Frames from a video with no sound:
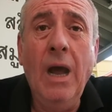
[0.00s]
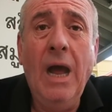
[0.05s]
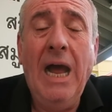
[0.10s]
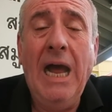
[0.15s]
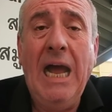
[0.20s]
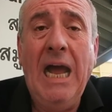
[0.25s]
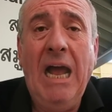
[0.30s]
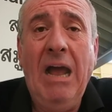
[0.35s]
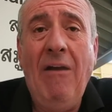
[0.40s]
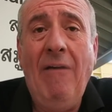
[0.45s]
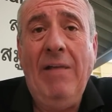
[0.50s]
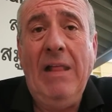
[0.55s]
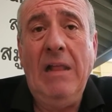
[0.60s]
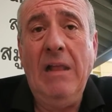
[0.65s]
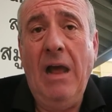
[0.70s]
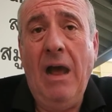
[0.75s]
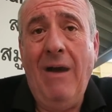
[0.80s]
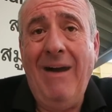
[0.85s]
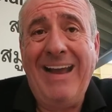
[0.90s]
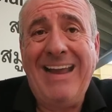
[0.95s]
I
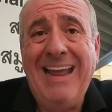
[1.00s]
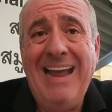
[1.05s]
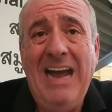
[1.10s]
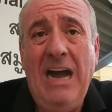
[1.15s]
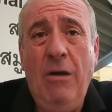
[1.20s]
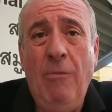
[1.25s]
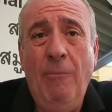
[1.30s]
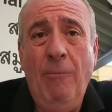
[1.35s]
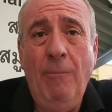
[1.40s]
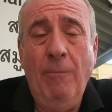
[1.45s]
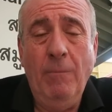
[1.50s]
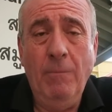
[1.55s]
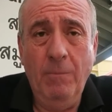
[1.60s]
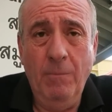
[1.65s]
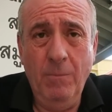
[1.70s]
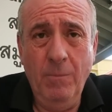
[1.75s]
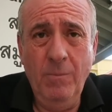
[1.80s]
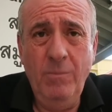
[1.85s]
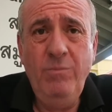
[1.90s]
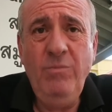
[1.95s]
can't,
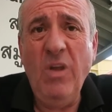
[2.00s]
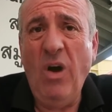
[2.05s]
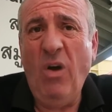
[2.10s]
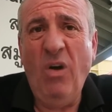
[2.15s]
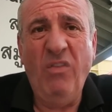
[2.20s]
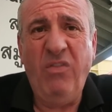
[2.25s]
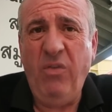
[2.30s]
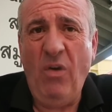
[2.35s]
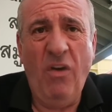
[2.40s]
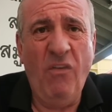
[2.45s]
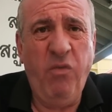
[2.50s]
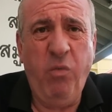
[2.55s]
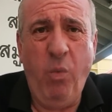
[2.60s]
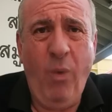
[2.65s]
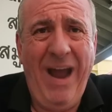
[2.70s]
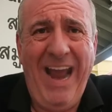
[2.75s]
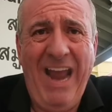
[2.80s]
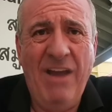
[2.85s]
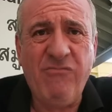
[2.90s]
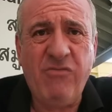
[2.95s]
of
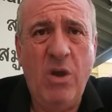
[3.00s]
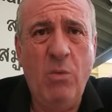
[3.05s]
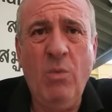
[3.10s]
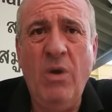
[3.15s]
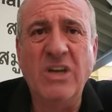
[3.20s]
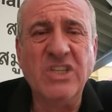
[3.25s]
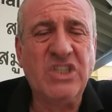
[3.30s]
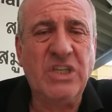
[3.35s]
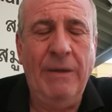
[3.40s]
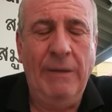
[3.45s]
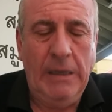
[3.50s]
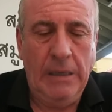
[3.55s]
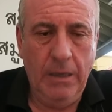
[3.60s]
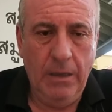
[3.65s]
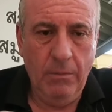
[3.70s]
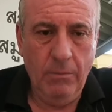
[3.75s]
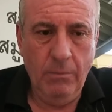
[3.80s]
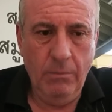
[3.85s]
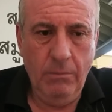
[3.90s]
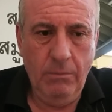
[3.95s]
whatever it was.
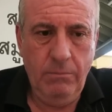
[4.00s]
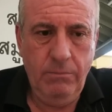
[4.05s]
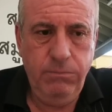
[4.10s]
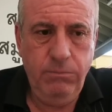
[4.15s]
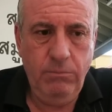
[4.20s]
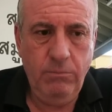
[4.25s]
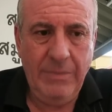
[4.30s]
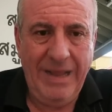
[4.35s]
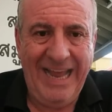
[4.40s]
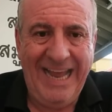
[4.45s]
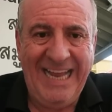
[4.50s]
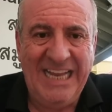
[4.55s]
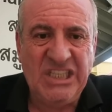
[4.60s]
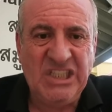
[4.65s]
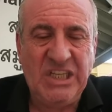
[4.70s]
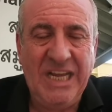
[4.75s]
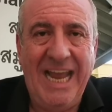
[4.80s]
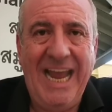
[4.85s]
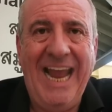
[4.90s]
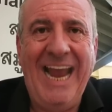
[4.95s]

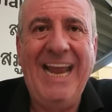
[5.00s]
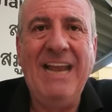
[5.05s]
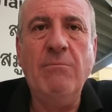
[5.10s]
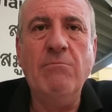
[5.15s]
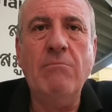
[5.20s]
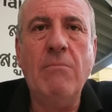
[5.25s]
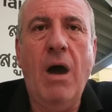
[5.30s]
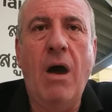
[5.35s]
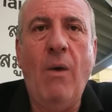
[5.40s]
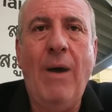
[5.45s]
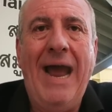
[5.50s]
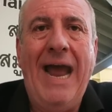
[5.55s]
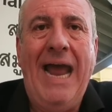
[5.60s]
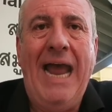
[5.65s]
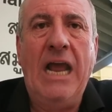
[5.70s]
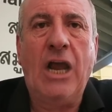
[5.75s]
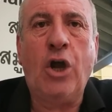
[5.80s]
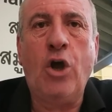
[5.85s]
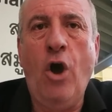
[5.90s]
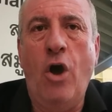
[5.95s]
It's in
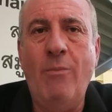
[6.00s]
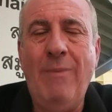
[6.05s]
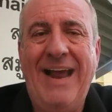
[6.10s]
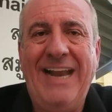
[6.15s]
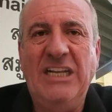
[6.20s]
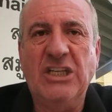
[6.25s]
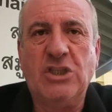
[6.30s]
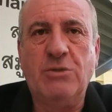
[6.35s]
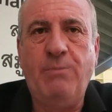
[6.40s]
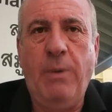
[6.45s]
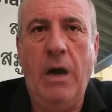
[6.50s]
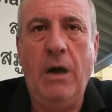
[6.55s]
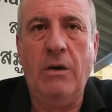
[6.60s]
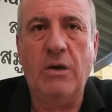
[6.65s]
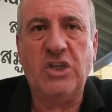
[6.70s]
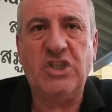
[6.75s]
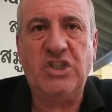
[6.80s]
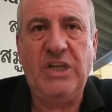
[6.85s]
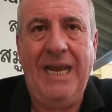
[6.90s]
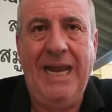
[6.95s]
my comments
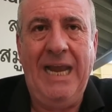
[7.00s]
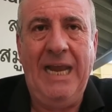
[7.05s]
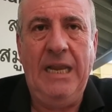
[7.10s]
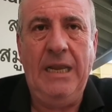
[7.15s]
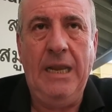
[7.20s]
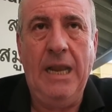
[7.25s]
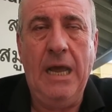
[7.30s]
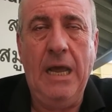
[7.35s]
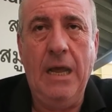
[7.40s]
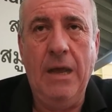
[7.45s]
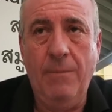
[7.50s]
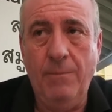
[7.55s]
box in